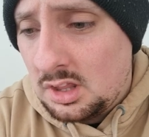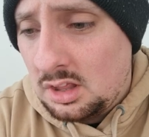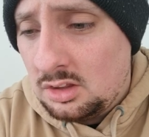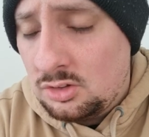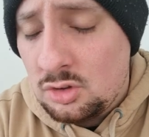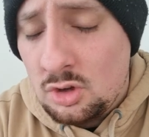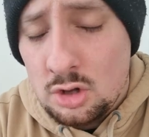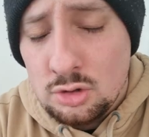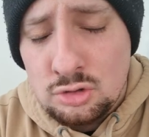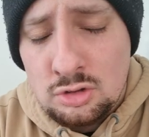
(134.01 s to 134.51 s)

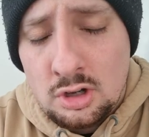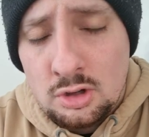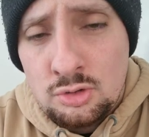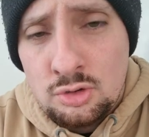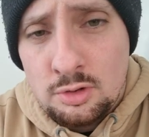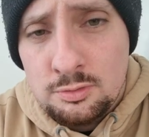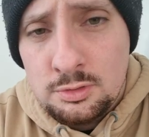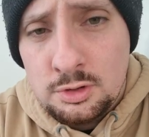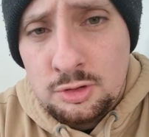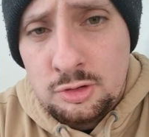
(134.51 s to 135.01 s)
His contract's
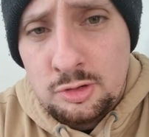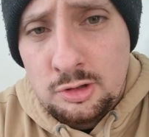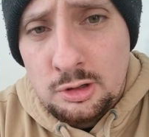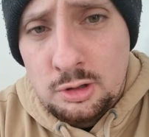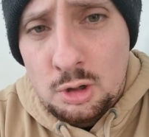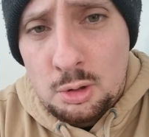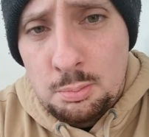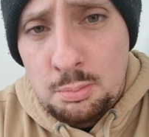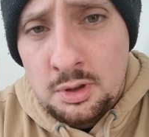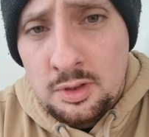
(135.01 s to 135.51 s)

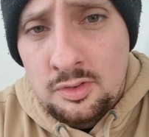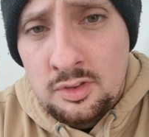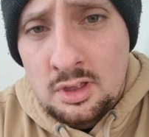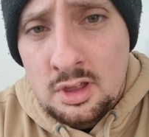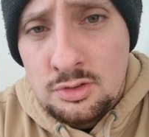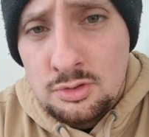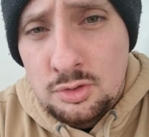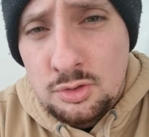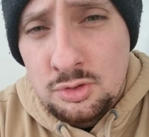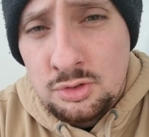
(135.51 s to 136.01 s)
obviously up at the
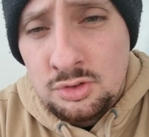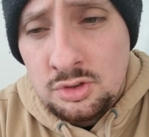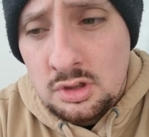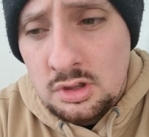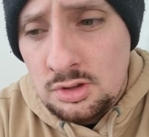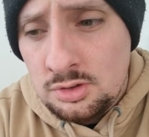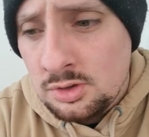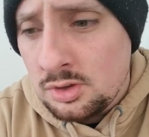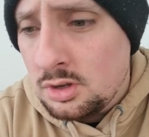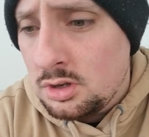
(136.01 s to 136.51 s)
end of the
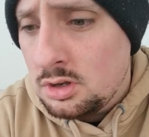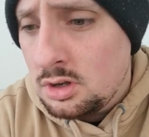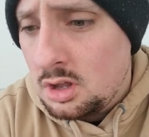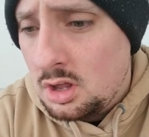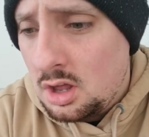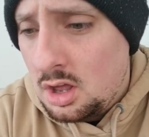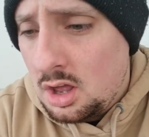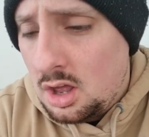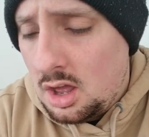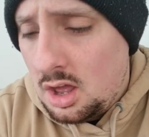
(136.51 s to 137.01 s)
season.
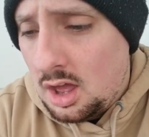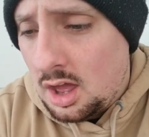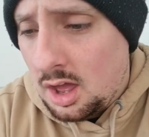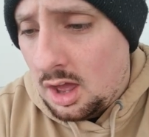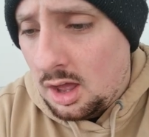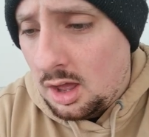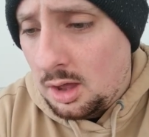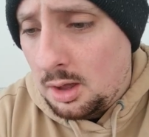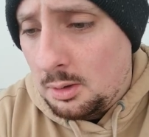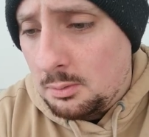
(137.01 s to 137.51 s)

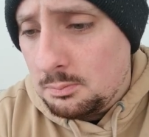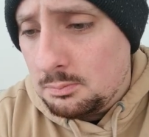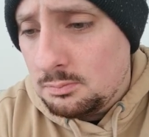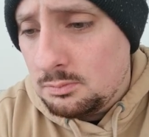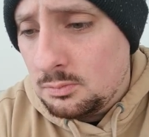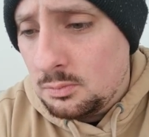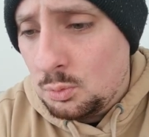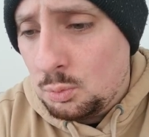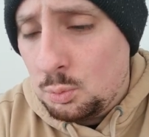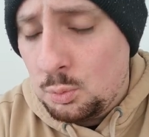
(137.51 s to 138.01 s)

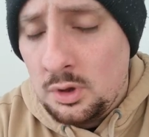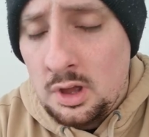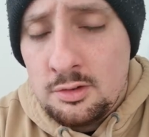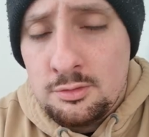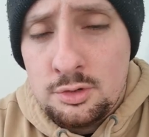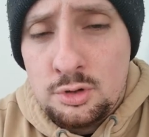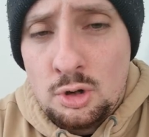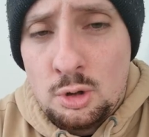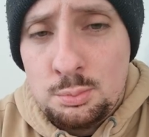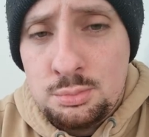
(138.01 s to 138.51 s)
We
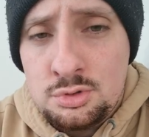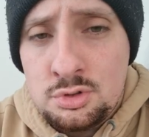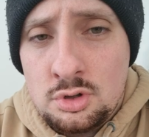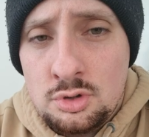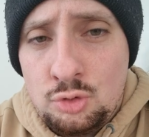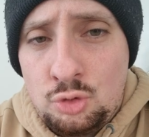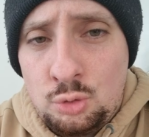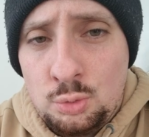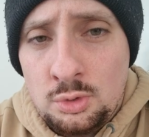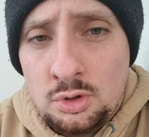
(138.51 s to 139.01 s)
have an
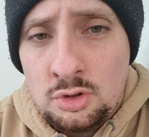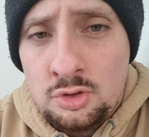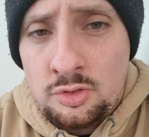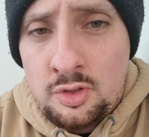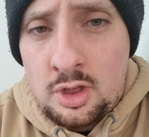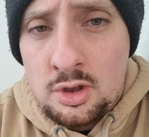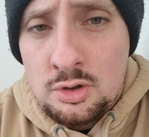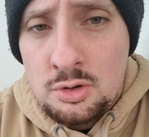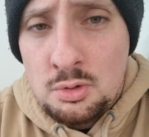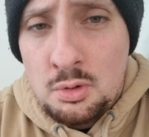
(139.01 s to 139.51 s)
option to
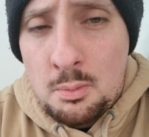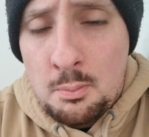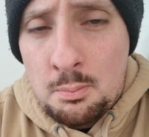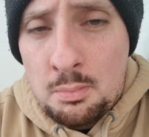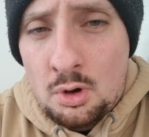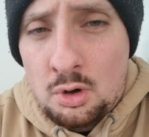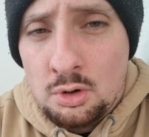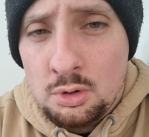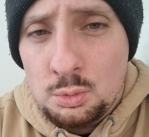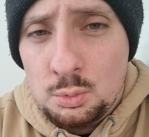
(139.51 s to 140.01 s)
extend
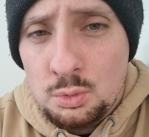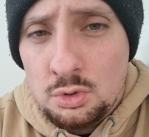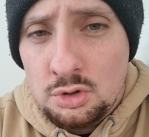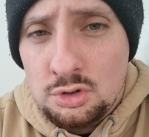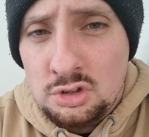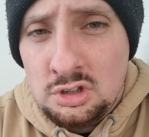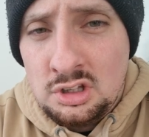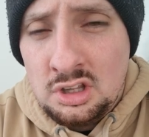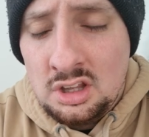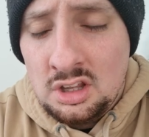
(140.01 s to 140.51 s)
by
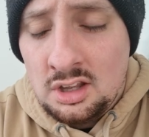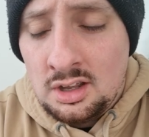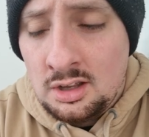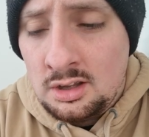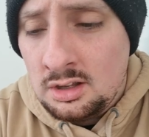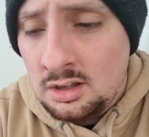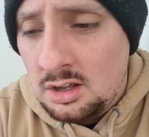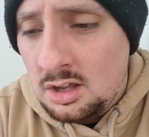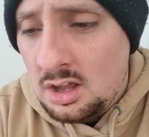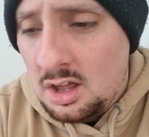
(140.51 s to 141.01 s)
1 year.
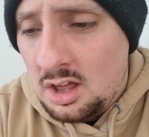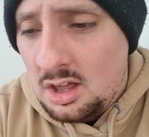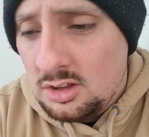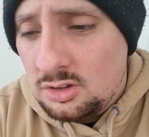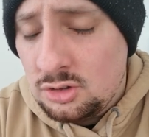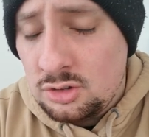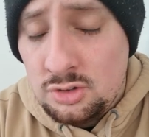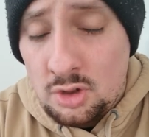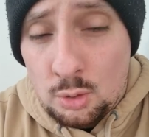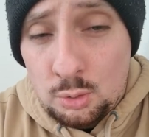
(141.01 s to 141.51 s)

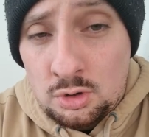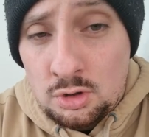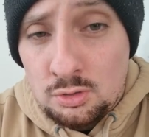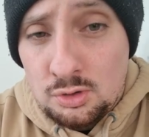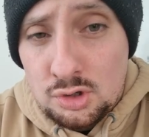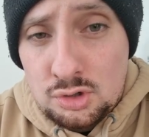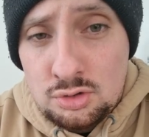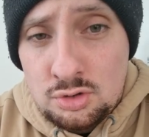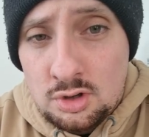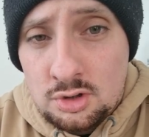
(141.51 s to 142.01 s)
Stoke are
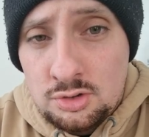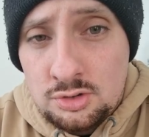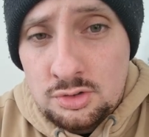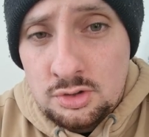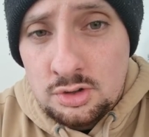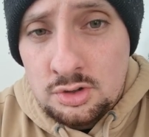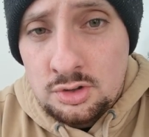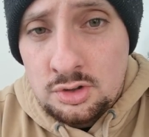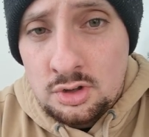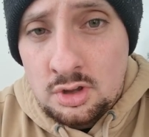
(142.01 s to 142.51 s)

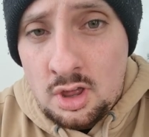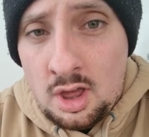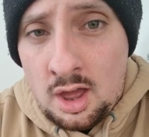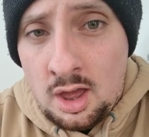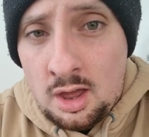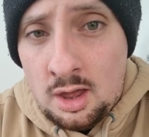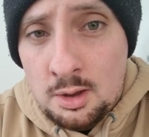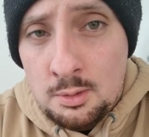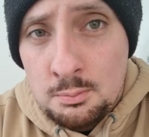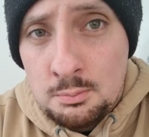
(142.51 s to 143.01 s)
interested,
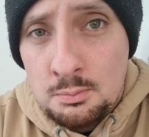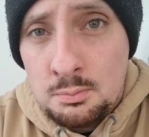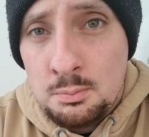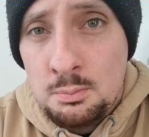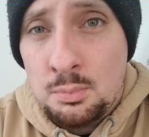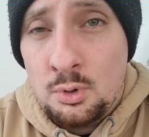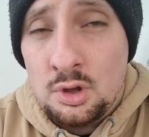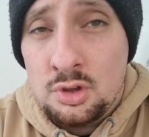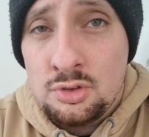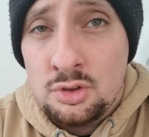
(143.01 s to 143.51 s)

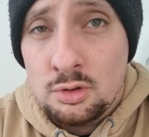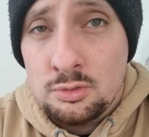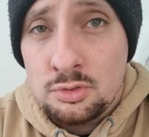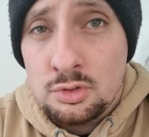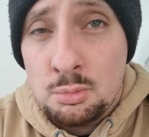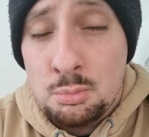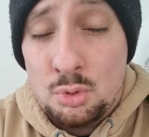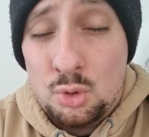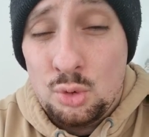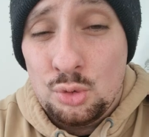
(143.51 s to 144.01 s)
but it's
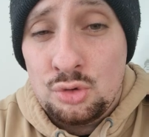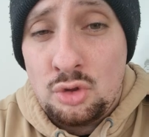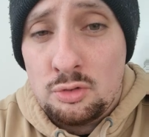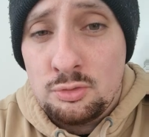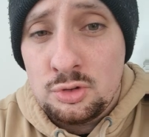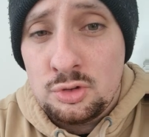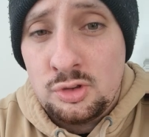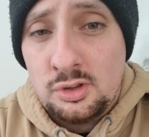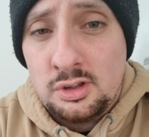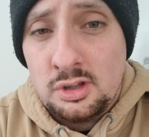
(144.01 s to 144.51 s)
the ball's
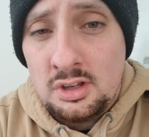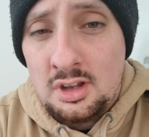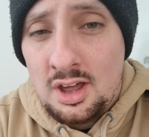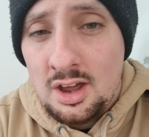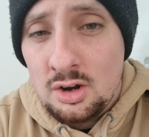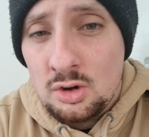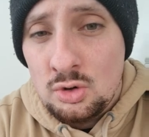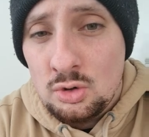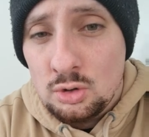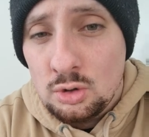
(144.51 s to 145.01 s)
obviously in
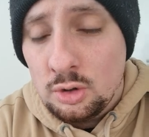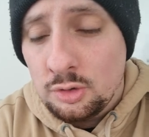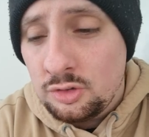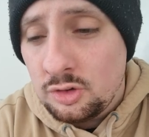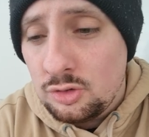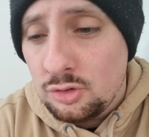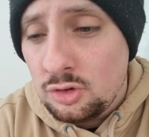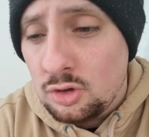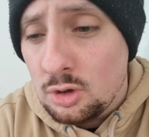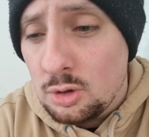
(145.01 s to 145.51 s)
our court
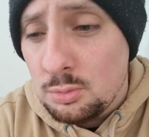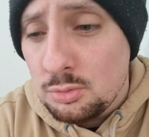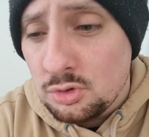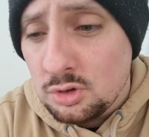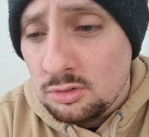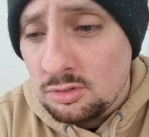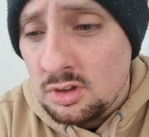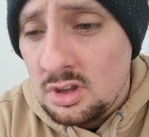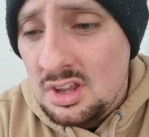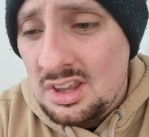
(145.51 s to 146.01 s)
in terms
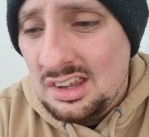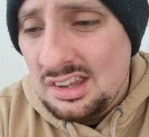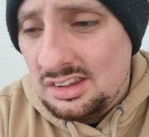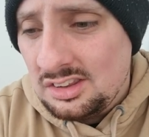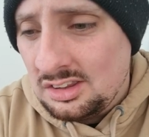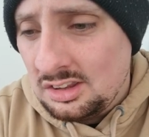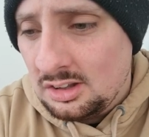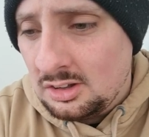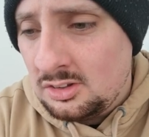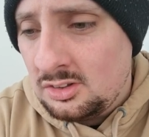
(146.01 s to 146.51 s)
of
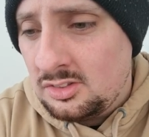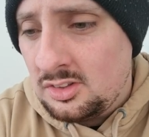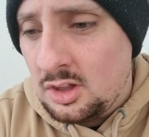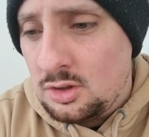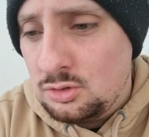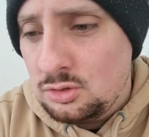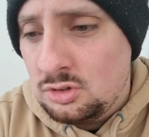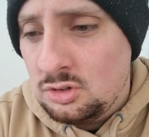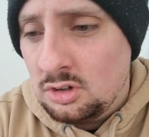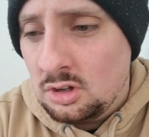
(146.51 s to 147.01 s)
the
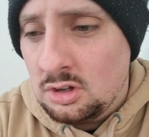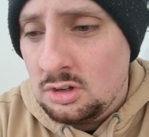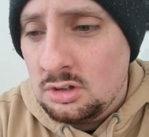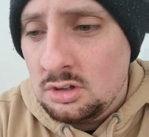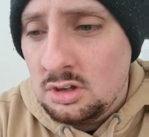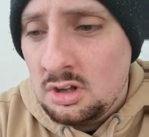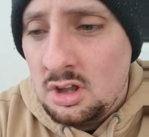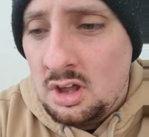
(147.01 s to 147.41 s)
extension.